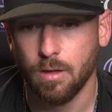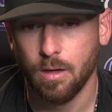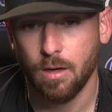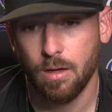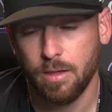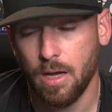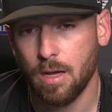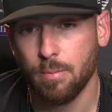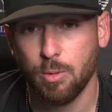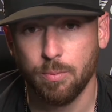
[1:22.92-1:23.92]
Uh, yeah,
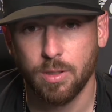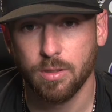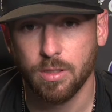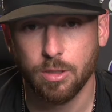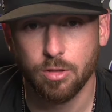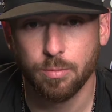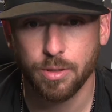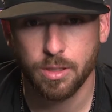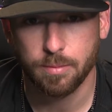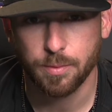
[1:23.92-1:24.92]
I mean, continue to
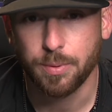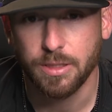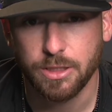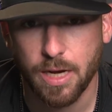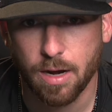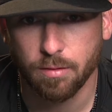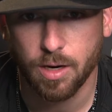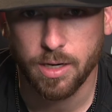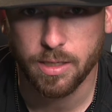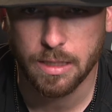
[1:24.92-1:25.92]
build up the pitch count,
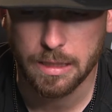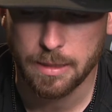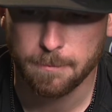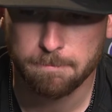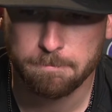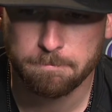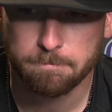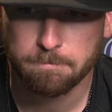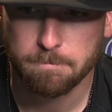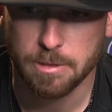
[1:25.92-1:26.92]
right? Um,
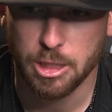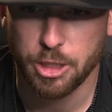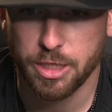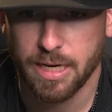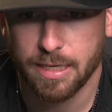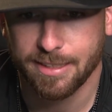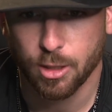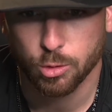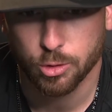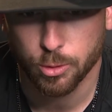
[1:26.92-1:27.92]
you know, you kind of
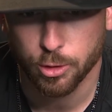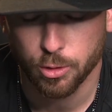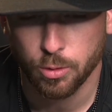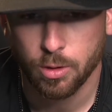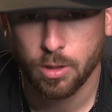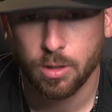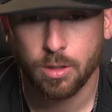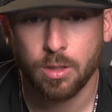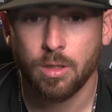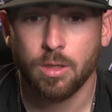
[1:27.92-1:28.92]
go through
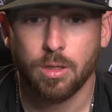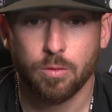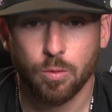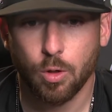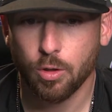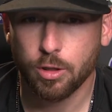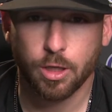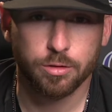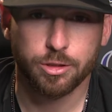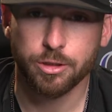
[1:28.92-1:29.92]
roller
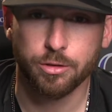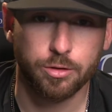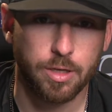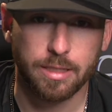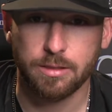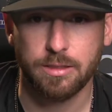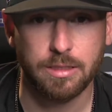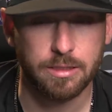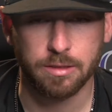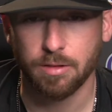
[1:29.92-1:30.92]
coasters throughout the
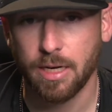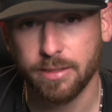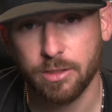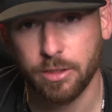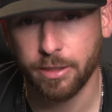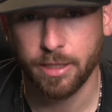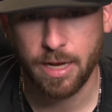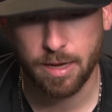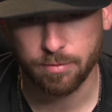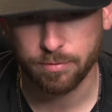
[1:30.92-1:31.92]
season, right? So you're gonna
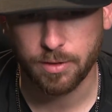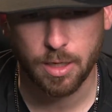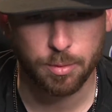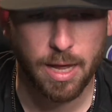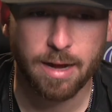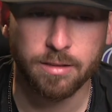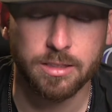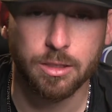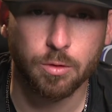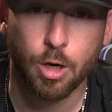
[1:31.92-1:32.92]
have a couple
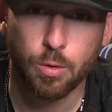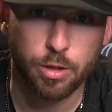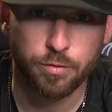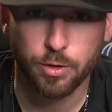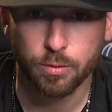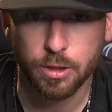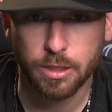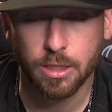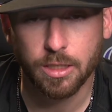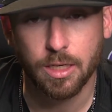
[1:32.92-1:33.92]
outings in a row where you feel really
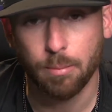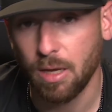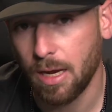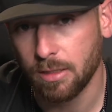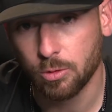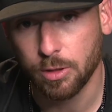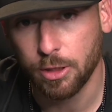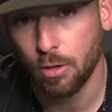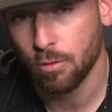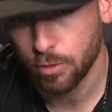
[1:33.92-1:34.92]
good, couple outings where you
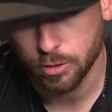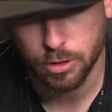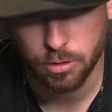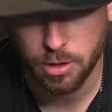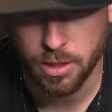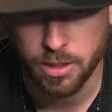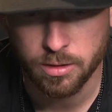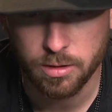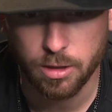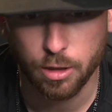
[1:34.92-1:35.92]
don't feel so good.
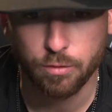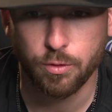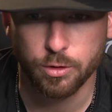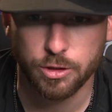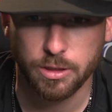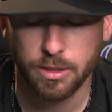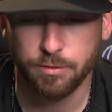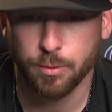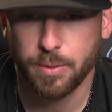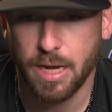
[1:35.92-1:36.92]
You know, fortunately
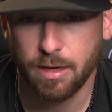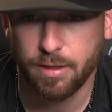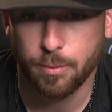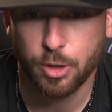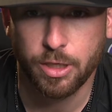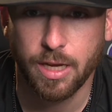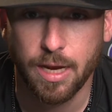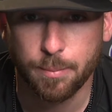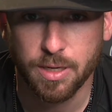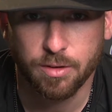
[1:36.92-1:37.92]
for me, I come into
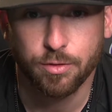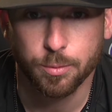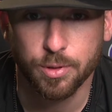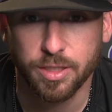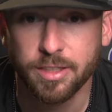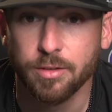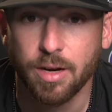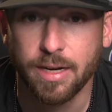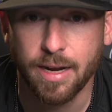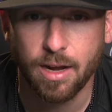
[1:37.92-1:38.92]
camp and I feel pretty good
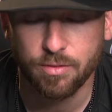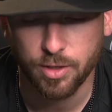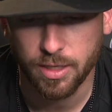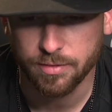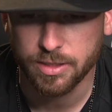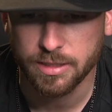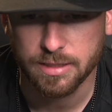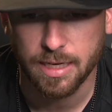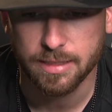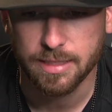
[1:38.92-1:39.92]
right now. I feel like everything's
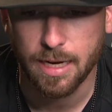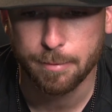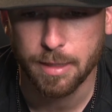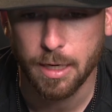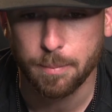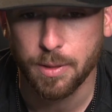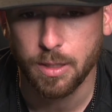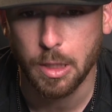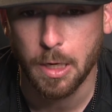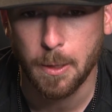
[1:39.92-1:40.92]
kind of timed up.
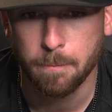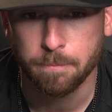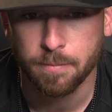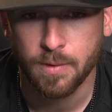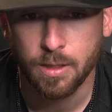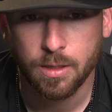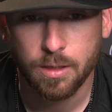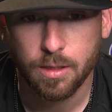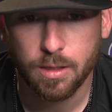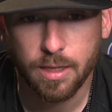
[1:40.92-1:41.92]
Um,
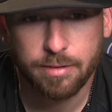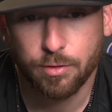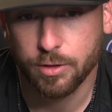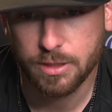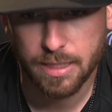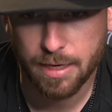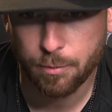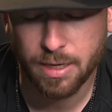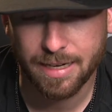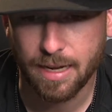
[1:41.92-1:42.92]
like for today,
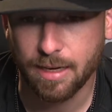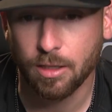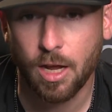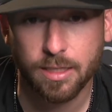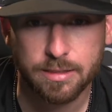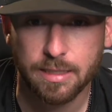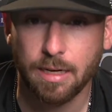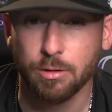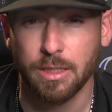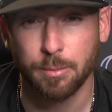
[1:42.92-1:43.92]
when I kind of lost it, I
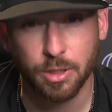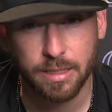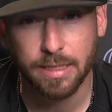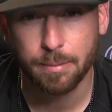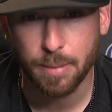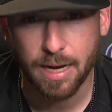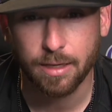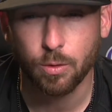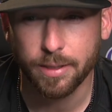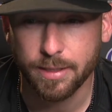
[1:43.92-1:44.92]
was able to get it back
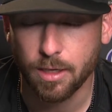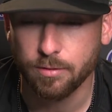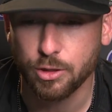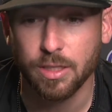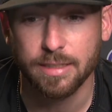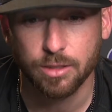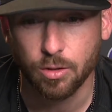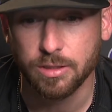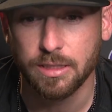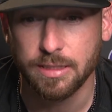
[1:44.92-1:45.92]
quick enough. So that's
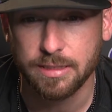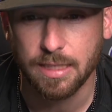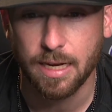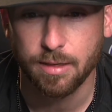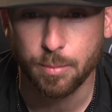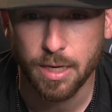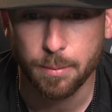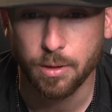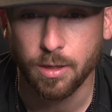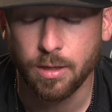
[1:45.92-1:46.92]
always a good sign to be
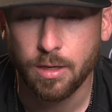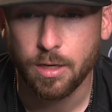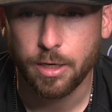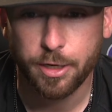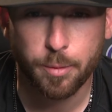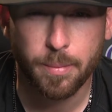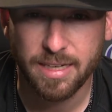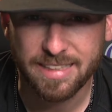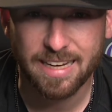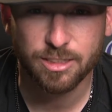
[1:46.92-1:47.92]
able to, you know,
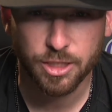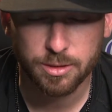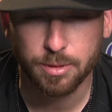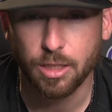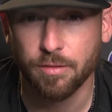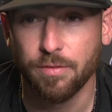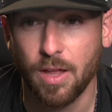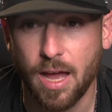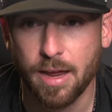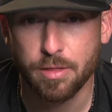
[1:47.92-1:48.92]
make that adjustment on the
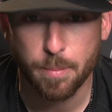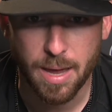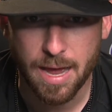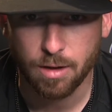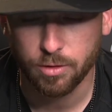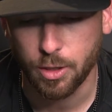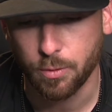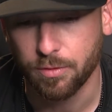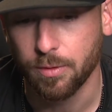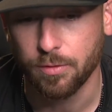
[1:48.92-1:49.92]
fly on the mound,
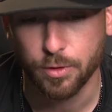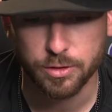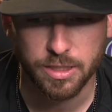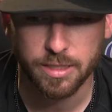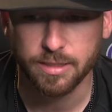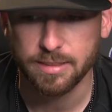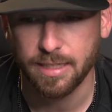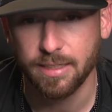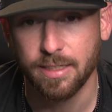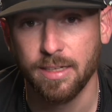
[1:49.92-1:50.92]
going from the first inning to the
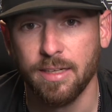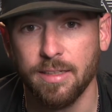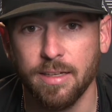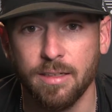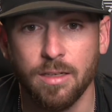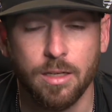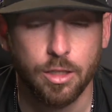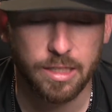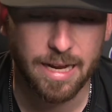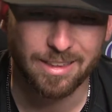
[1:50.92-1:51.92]
second inning, and then
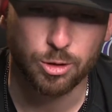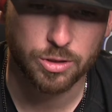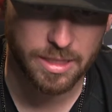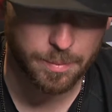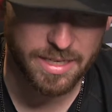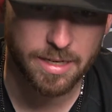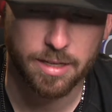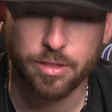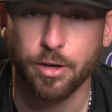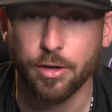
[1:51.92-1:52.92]
kind of losing at the beginning
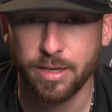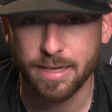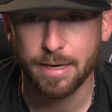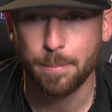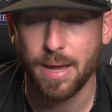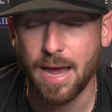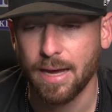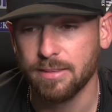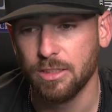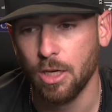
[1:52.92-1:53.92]
of third and getting it
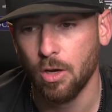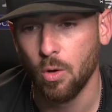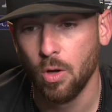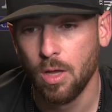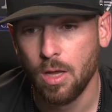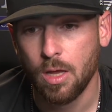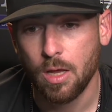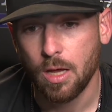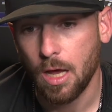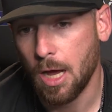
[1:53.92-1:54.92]
back. So,
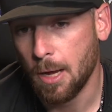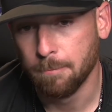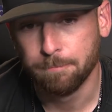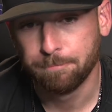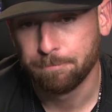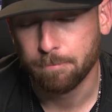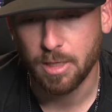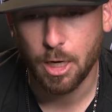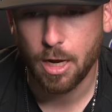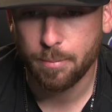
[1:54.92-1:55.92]
um, you
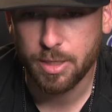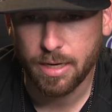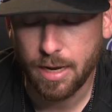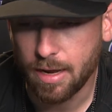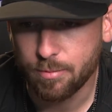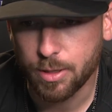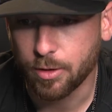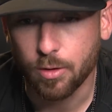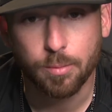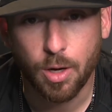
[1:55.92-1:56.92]
know, I mean, yeah, I've been
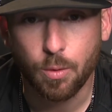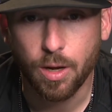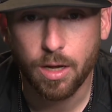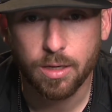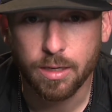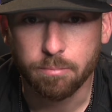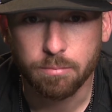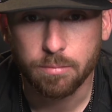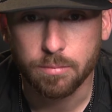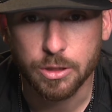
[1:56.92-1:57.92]
throwing the ball well, and I'm
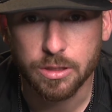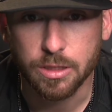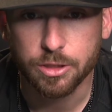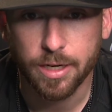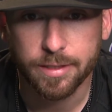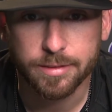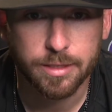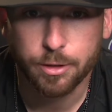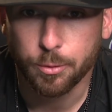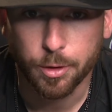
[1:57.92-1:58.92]
just going to try to
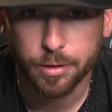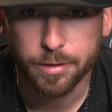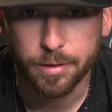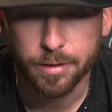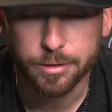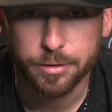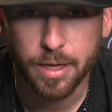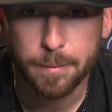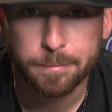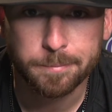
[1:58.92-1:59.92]
continue to work and, and do
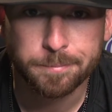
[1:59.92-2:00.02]
that.